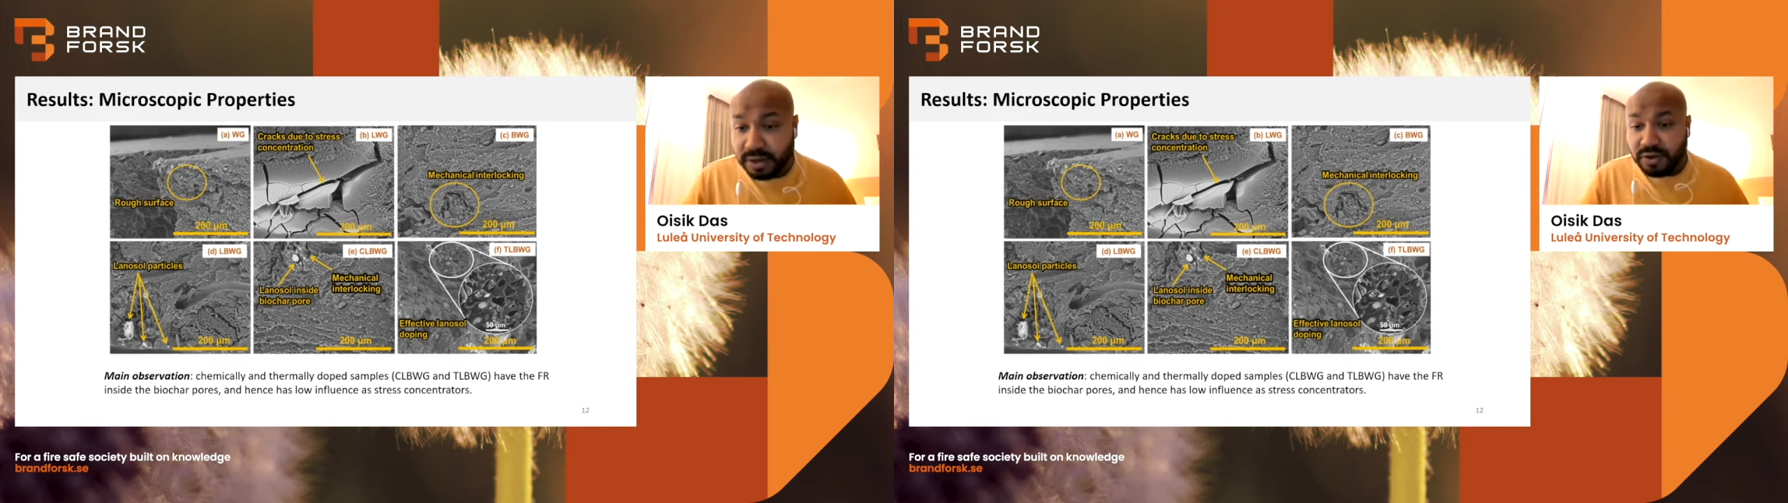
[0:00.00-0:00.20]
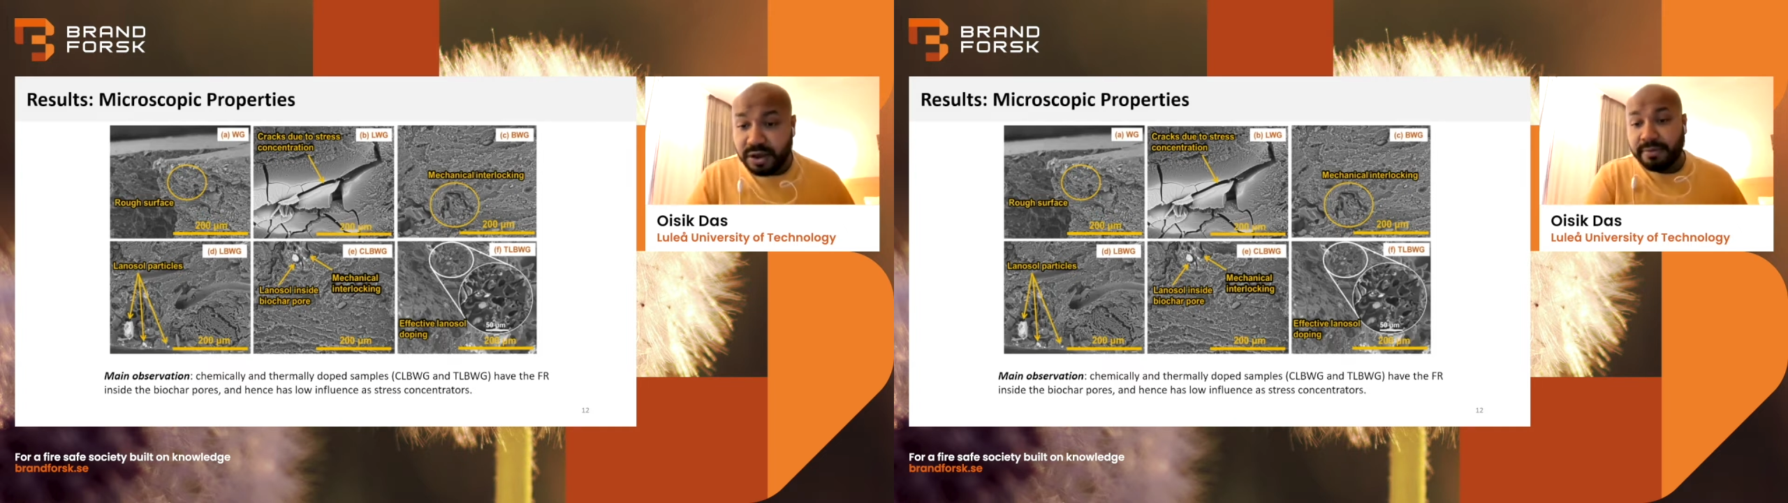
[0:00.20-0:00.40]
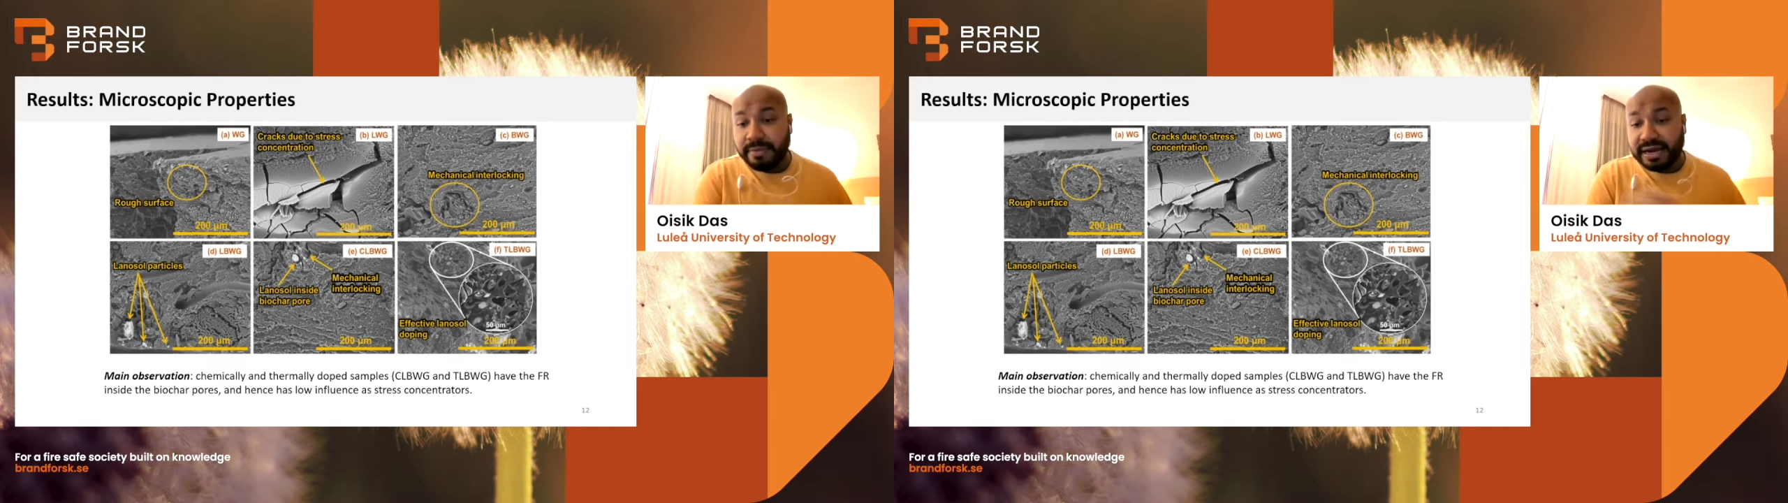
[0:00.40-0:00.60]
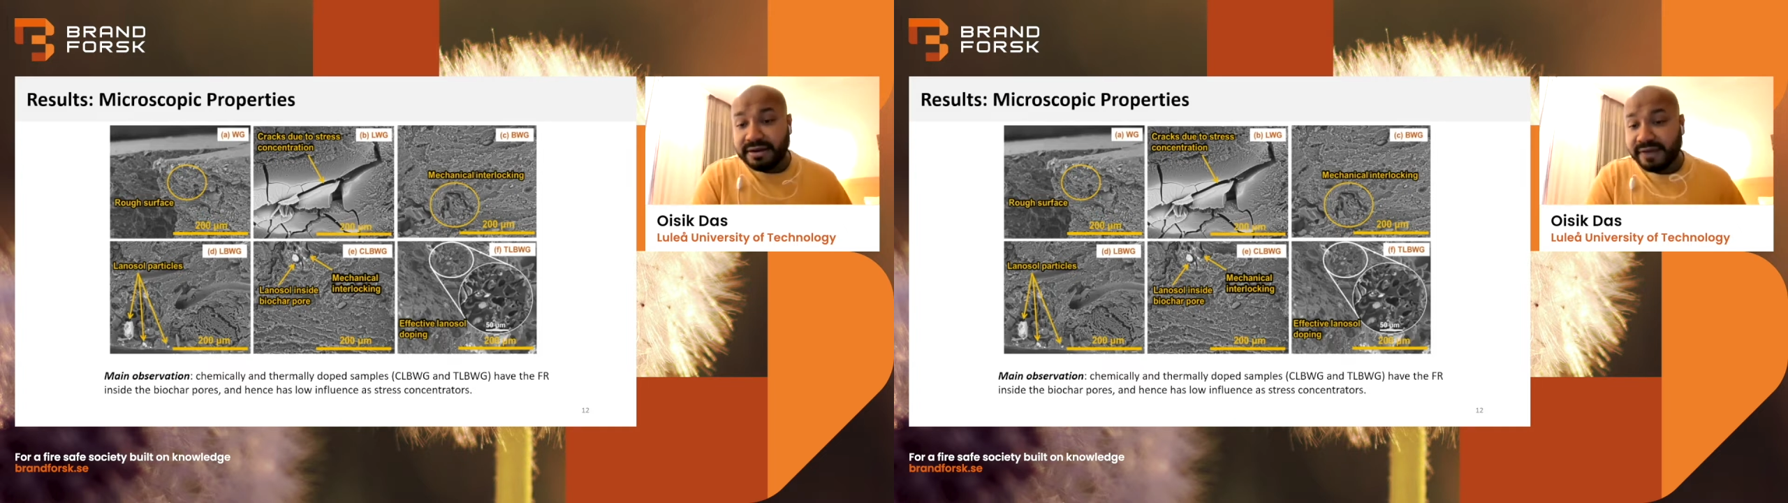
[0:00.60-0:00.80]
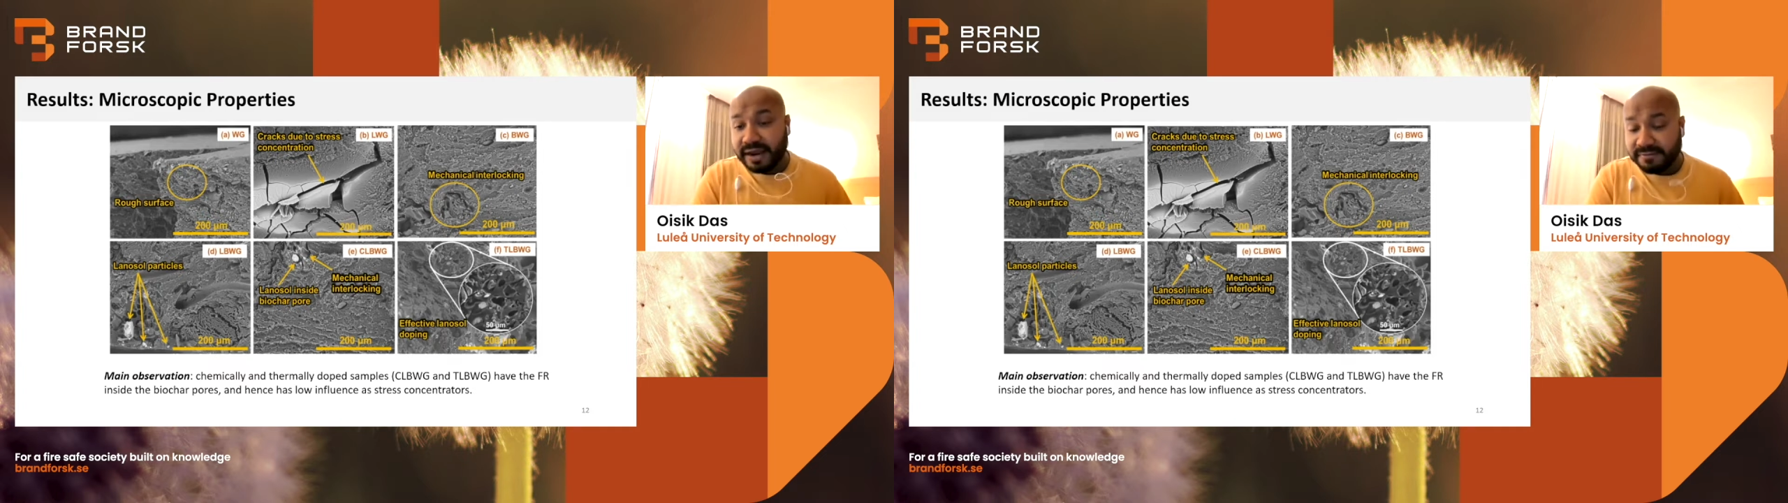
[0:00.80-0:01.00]
We have a
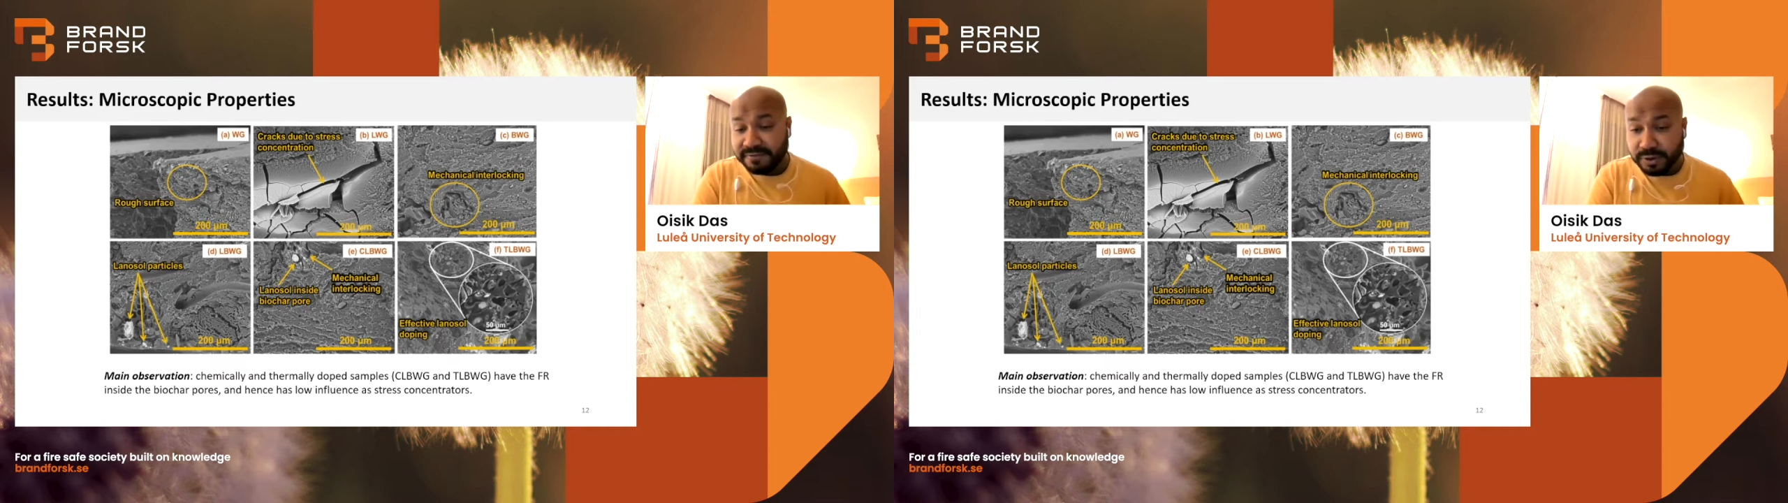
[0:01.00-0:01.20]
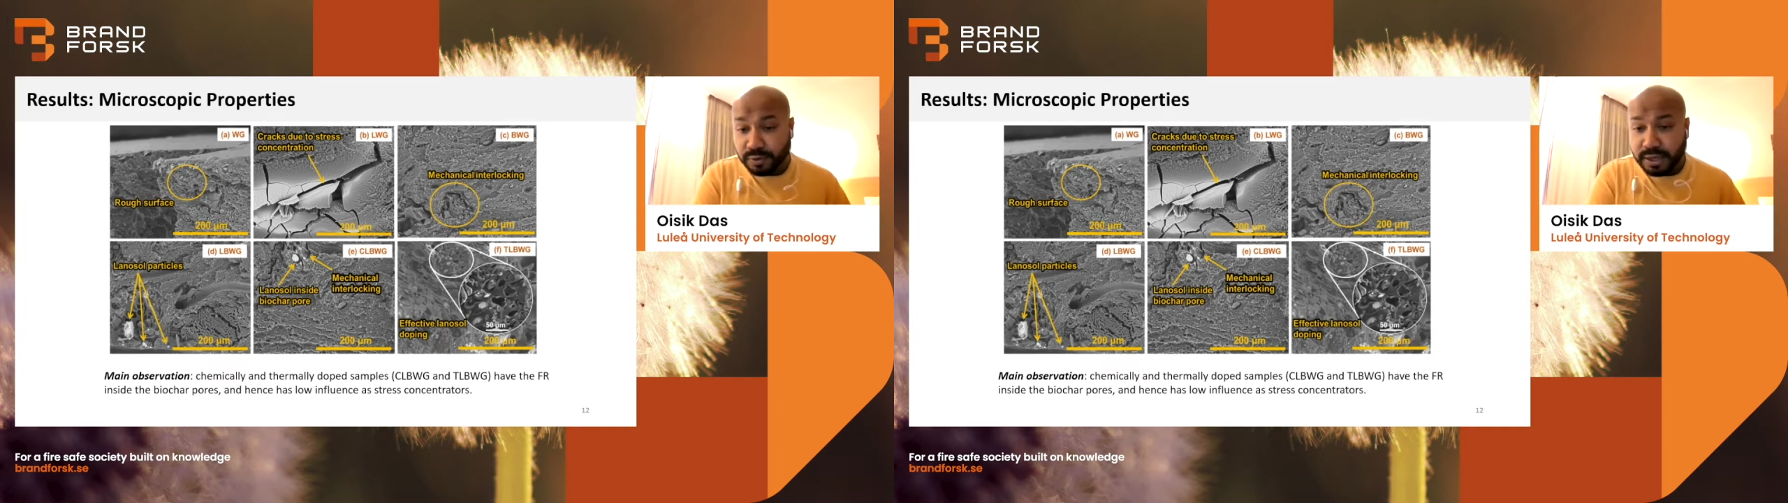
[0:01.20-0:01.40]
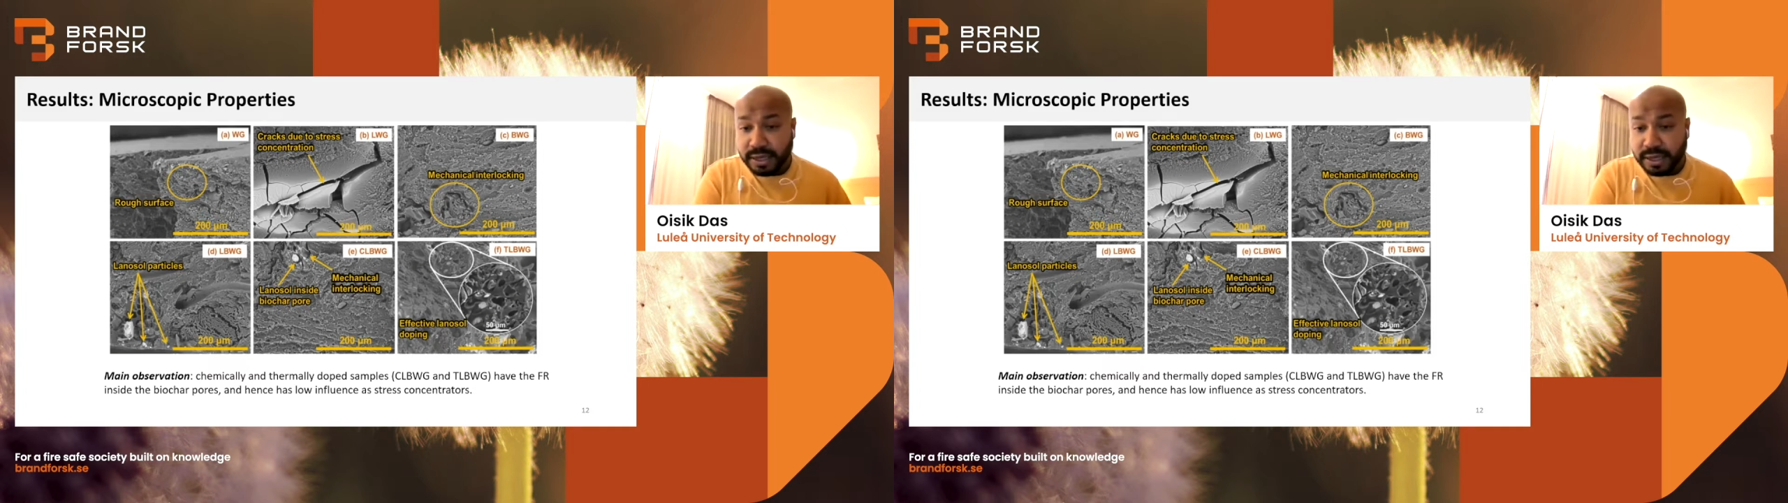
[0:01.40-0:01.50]
magnified view.